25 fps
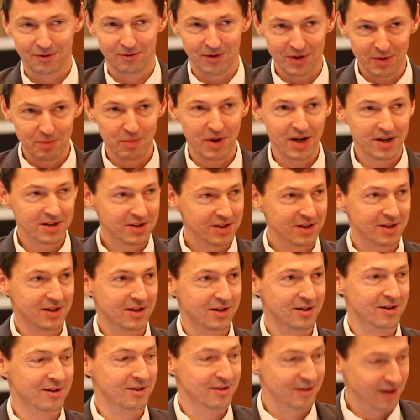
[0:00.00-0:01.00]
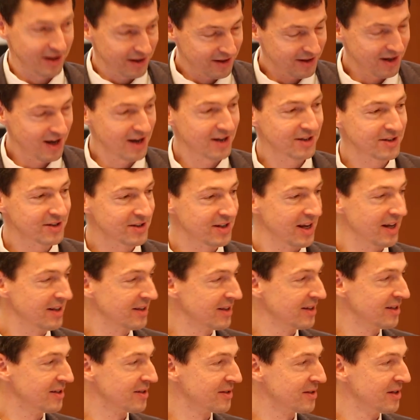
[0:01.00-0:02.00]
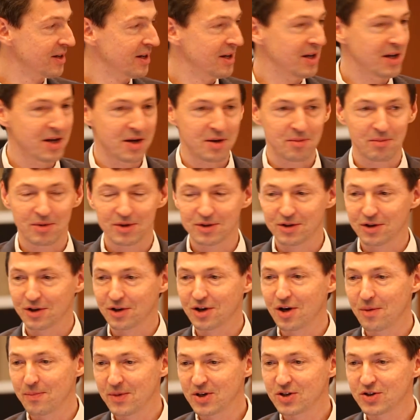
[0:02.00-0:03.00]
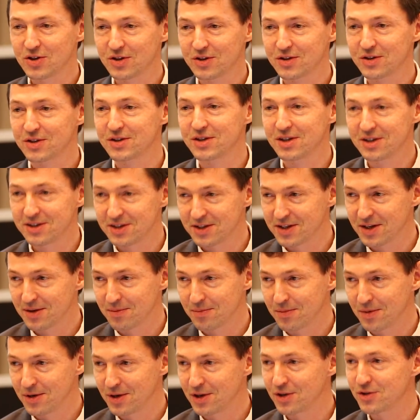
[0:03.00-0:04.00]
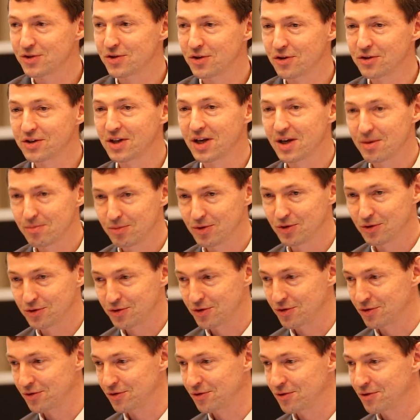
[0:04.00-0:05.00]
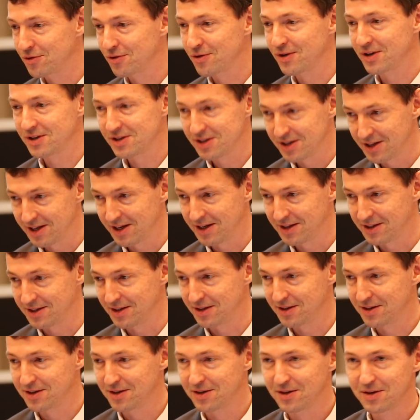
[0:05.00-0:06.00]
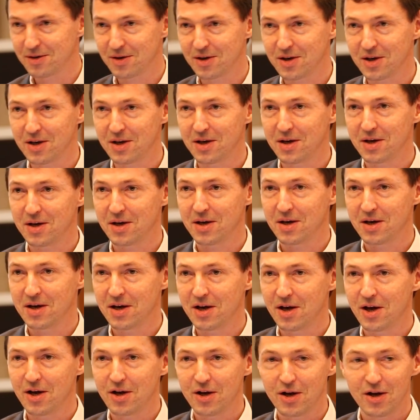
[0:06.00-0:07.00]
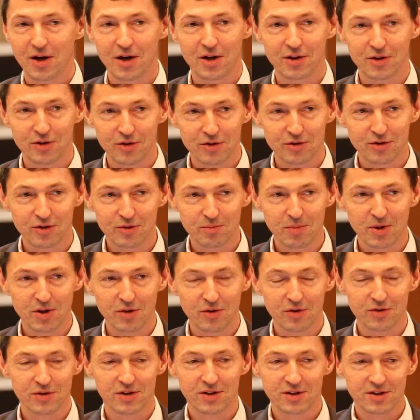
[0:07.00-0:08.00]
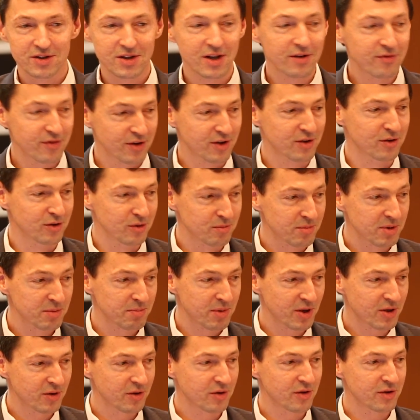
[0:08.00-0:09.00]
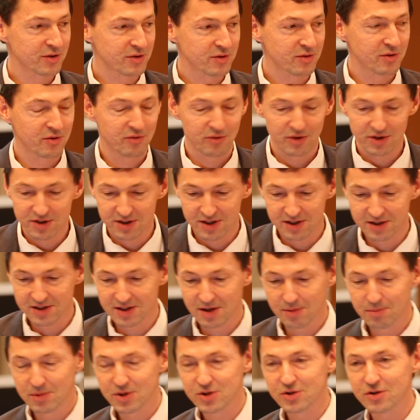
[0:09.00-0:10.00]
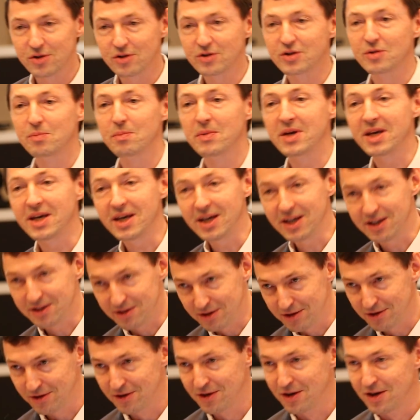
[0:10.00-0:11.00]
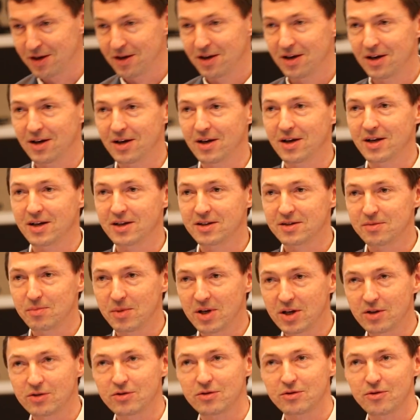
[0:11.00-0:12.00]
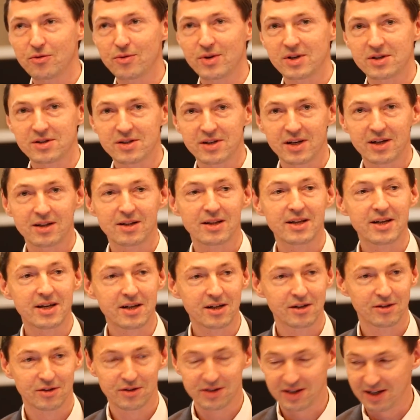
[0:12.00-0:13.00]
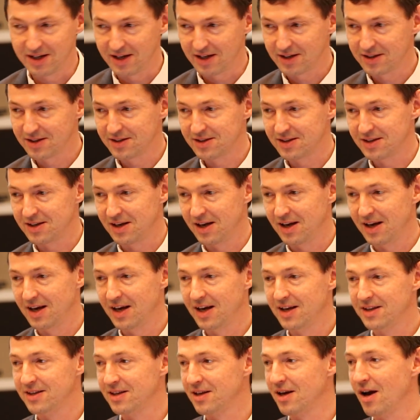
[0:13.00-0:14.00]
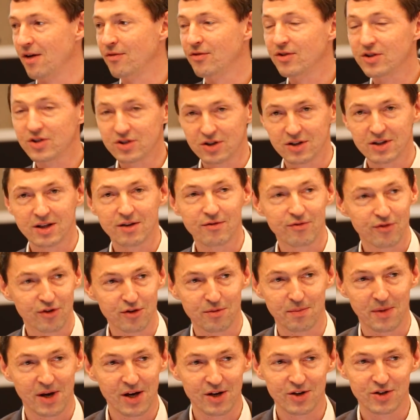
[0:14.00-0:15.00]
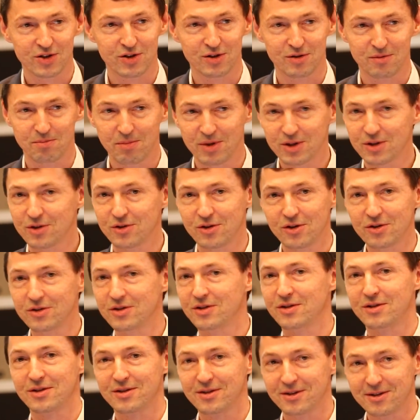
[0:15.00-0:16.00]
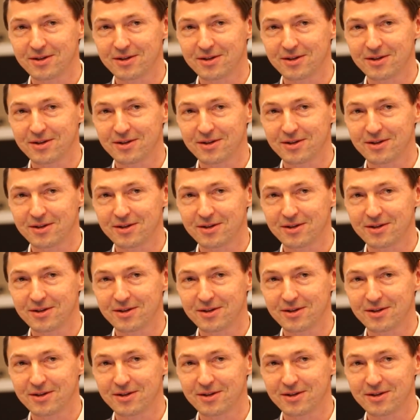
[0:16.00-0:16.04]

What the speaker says: Very basic and nice sentence. But the Commission system is not able to translate it. Not because it's difficult, but because the system is not meant. It's meant to translate legal texts and official information, but not